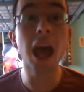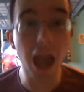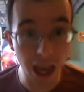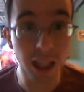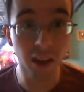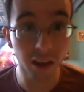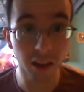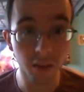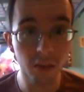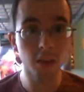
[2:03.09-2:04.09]

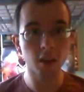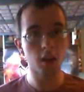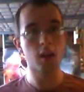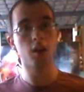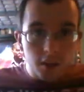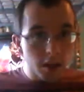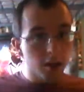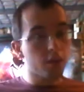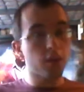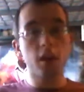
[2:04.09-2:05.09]
Anything. And
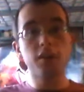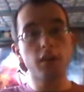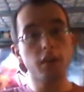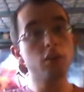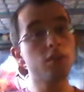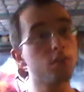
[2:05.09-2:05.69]
for 35 euros,